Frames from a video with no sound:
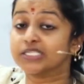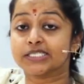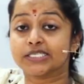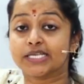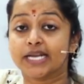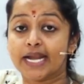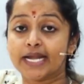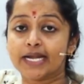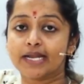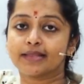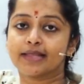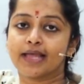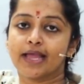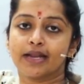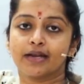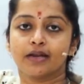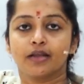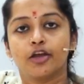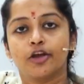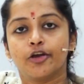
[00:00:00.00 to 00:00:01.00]
is greater
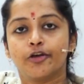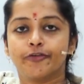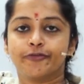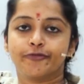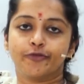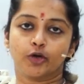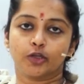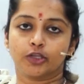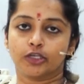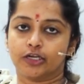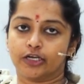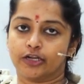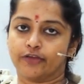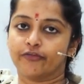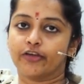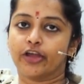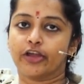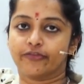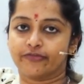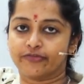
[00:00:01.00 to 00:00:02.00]
than
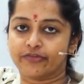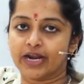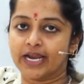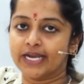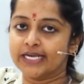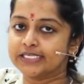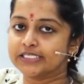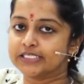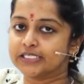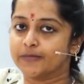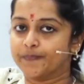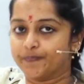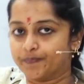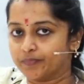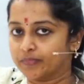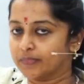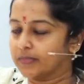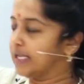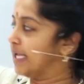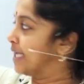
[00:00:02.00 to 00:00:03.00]
435, right?
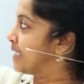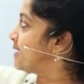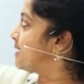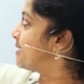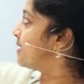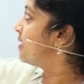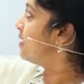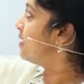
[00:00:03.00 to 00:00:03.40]
Yes.